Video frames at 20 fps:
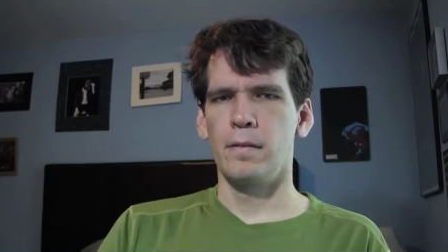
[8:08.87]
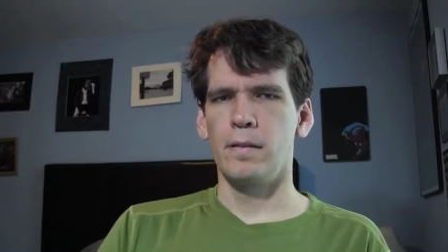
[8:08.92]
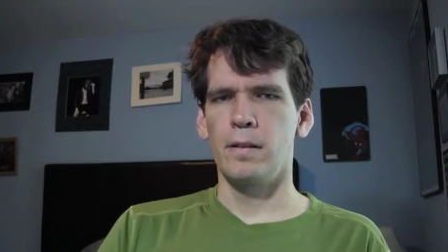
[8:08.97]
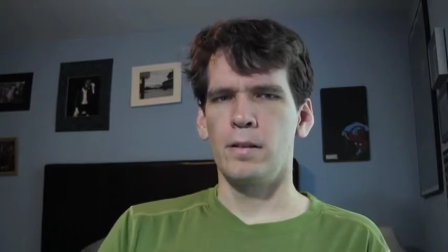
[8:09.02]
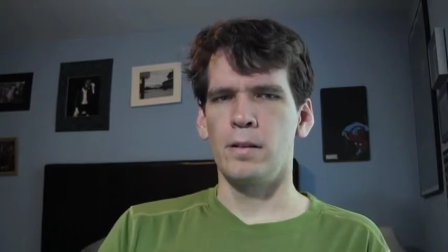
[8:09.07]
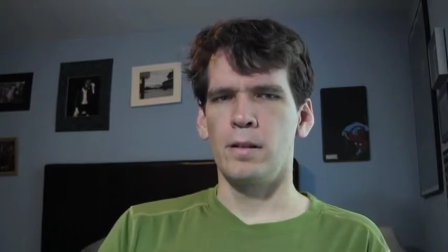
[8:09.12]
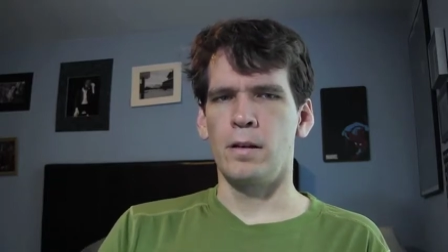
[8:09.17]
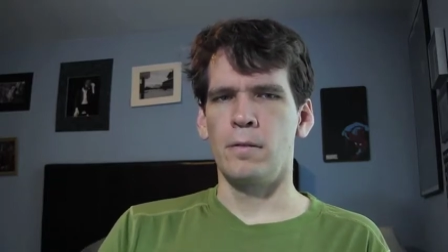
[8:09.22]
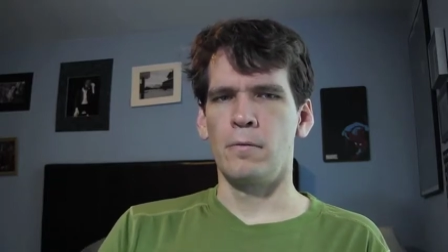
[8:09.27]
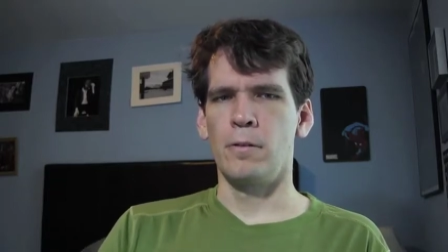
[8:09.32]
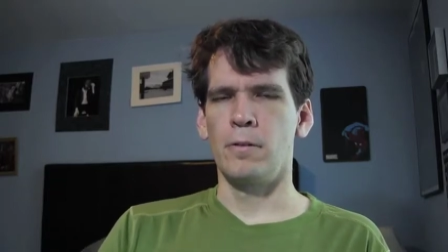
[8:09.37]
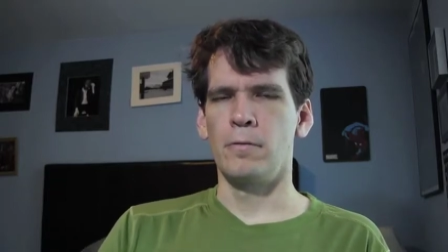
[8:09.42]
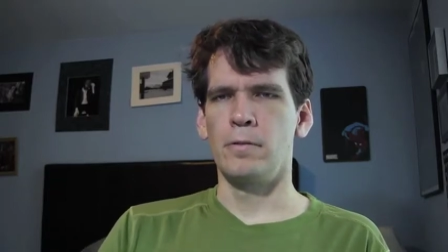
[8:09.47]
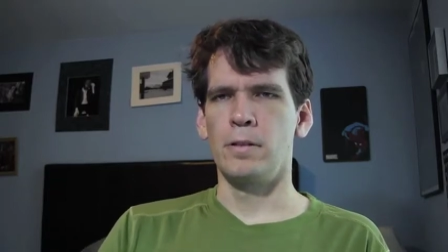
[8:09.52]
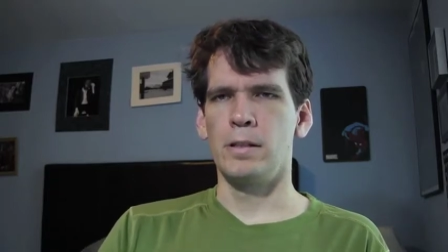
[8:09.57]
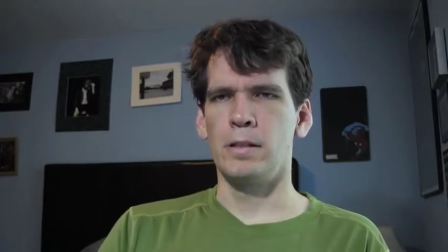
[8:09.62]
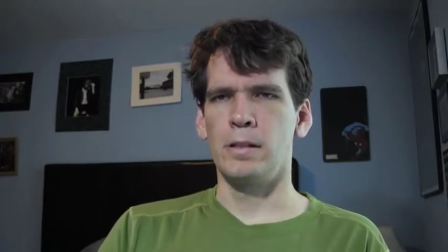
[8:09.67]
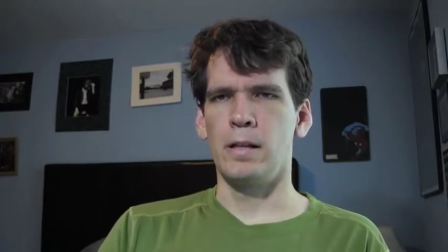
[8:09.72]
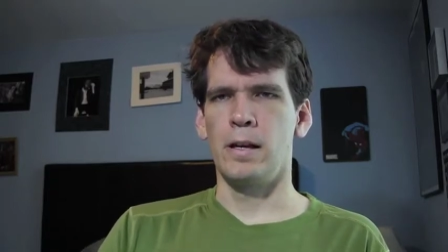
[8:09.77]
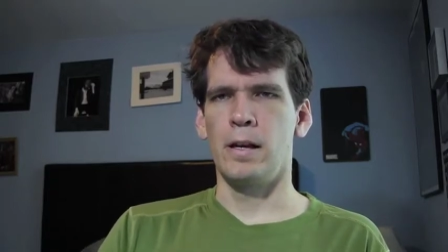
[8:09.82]
some of
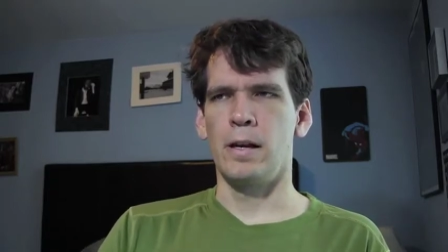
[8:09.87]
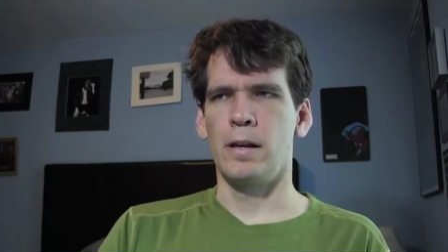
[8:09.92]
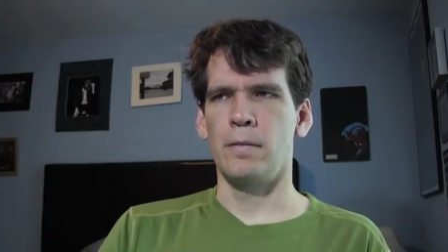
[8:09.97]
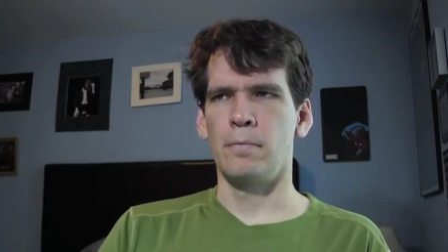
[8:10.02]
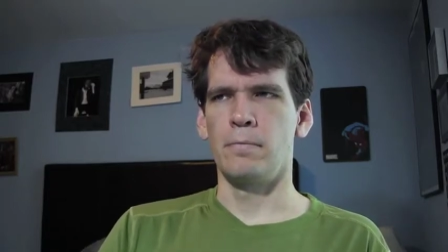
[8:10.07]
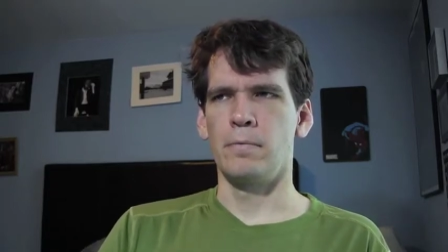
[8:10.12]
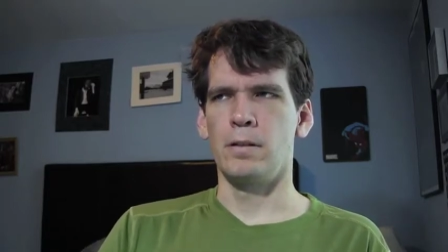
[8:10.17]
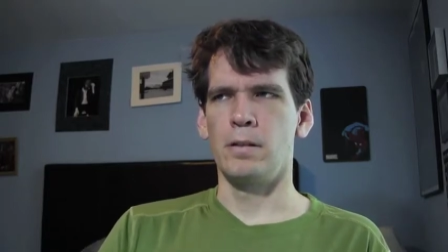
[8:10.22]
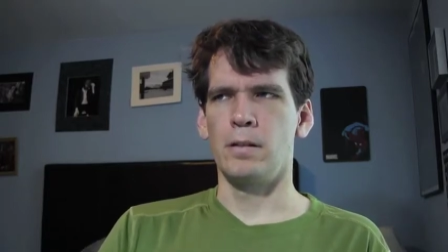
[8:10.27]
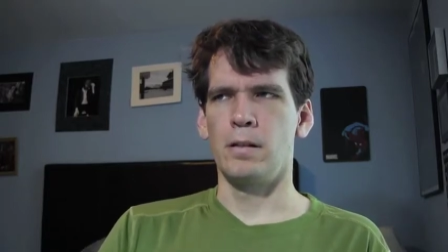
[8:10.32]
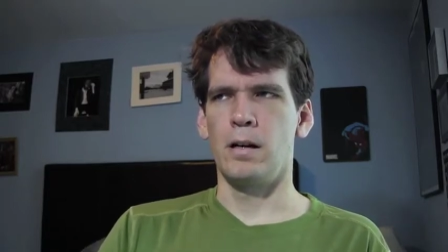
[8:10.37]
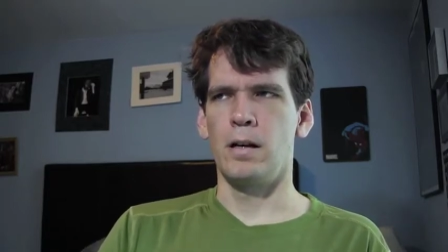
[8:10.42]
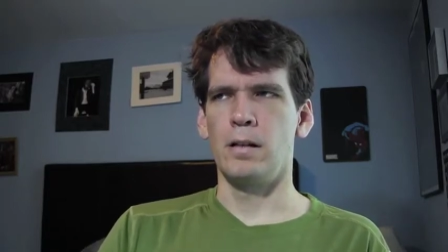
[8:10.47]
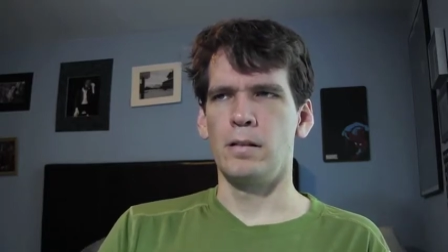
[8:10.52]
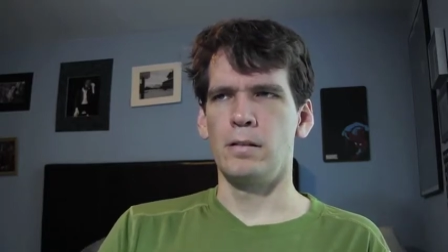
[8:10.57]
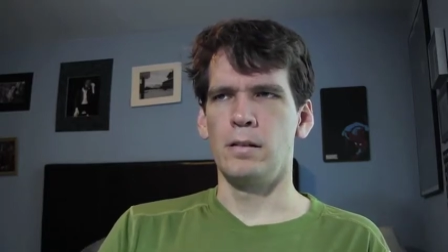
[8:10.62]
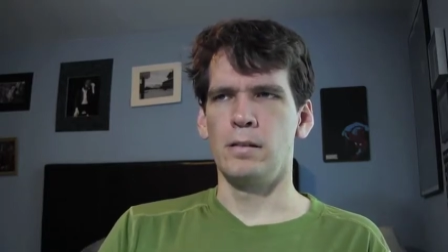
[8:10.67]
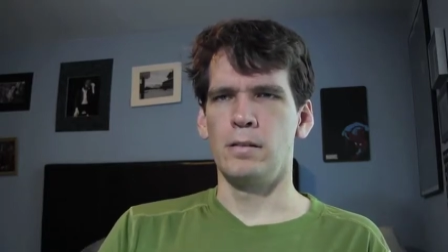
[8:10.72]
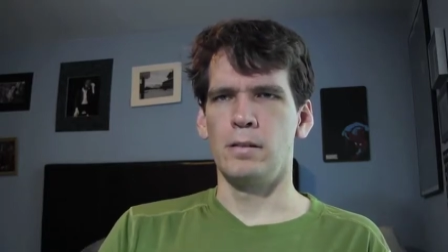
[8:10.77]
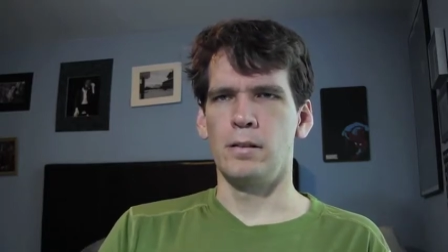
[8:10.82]
Sam's
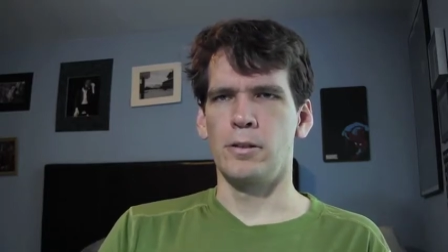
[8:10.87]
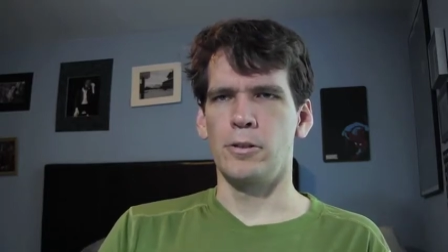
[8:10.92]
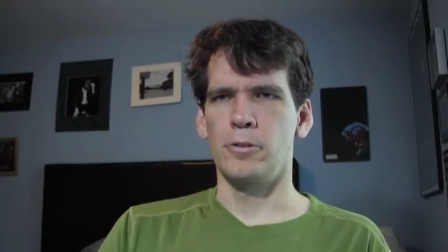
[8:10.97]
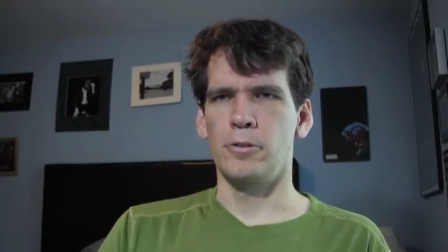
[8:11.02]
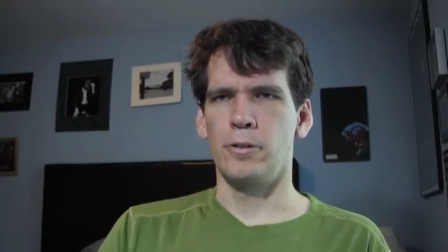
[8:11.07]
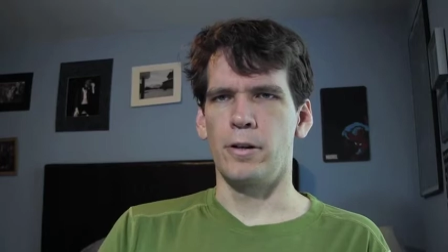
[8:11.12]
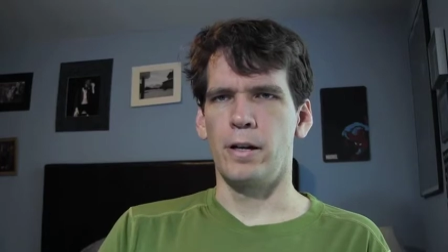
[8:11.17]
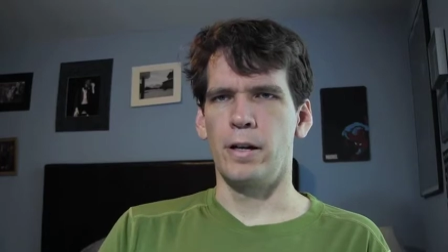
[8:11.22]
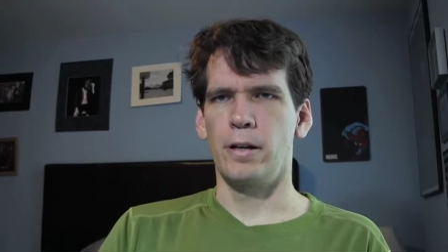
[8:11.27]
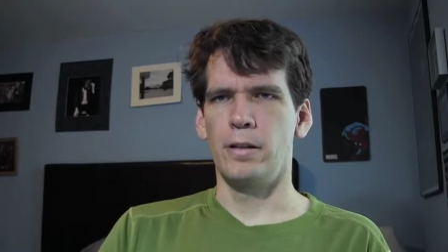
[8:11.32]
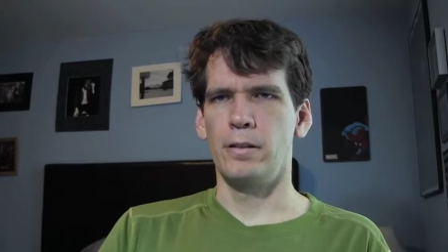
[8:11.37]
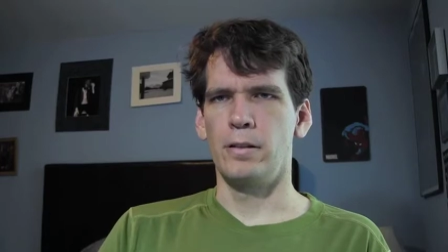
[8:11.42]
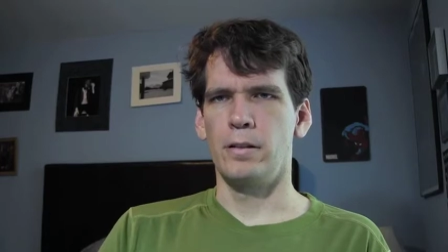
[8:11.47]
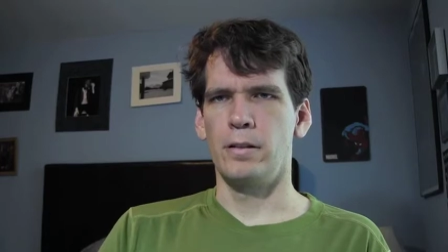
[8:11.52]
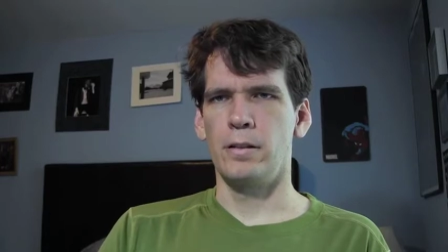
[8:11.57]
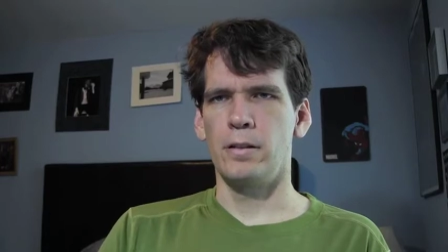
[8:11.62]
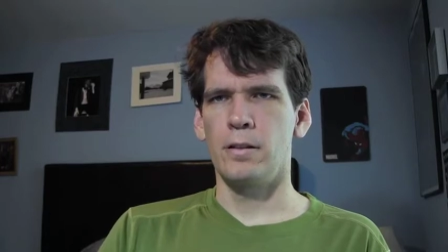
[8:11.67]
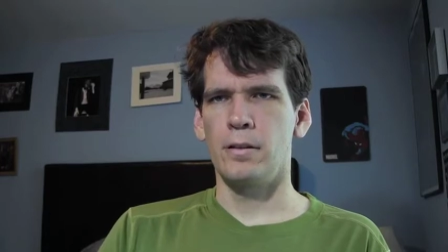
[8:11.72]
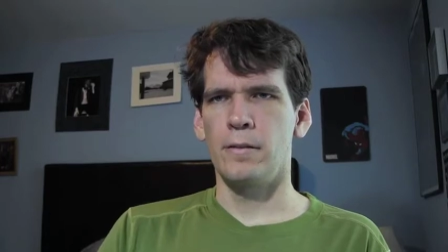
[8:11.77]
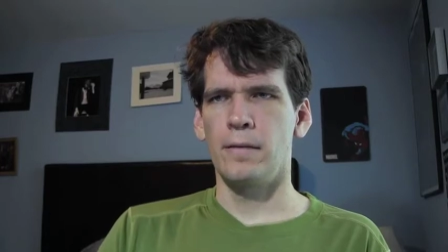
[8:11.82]
autistic
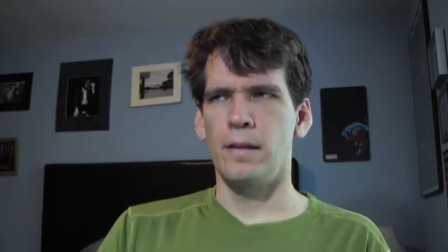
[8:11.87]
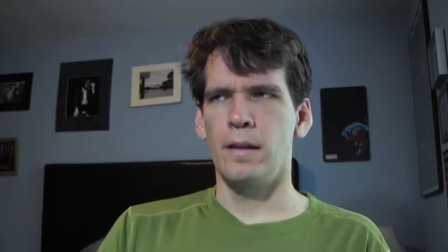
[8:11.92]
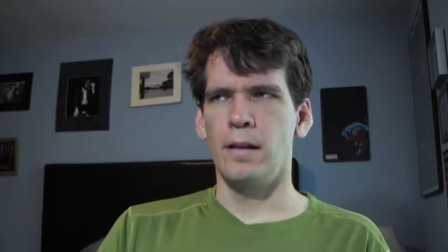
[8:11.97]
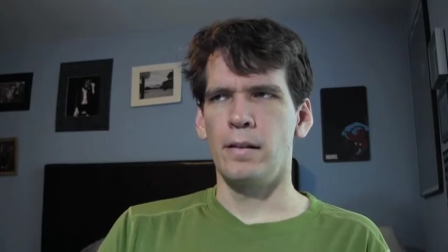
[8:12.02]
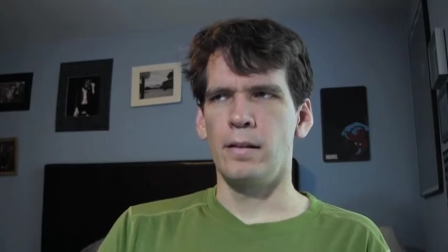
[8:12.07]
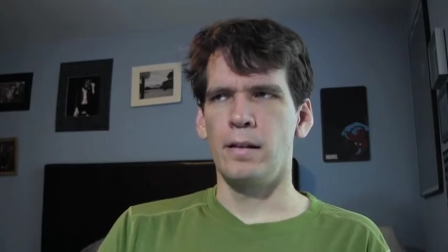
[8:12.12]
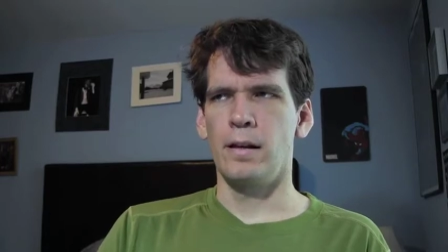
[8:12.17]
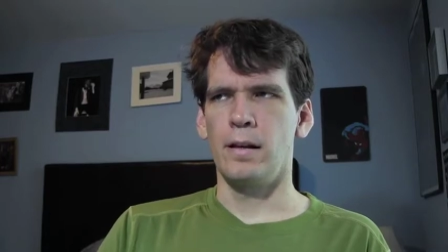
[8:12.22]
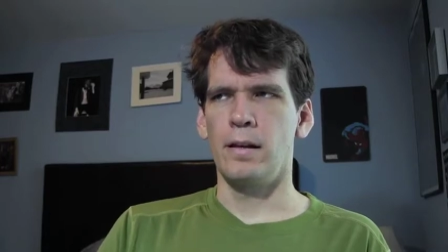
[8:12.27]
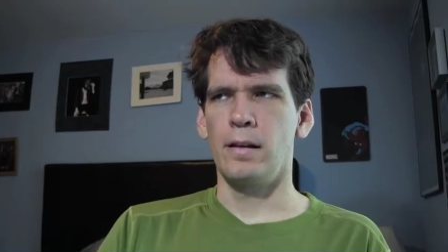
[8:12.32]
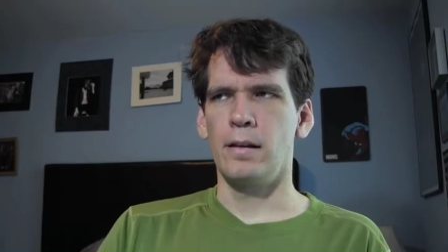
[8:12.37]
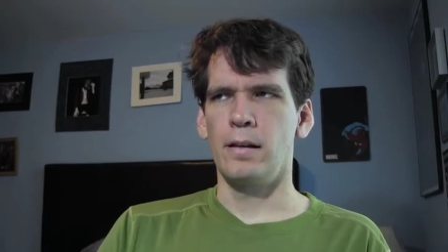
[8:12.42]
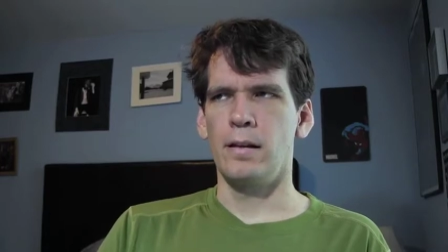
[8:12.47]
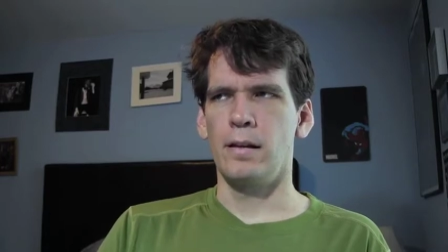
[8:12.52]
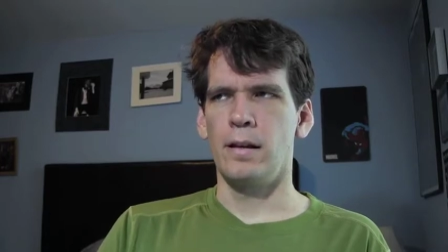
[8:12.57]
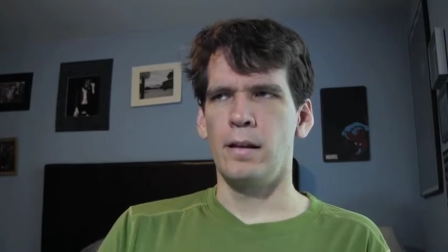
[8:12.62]
traits, and I,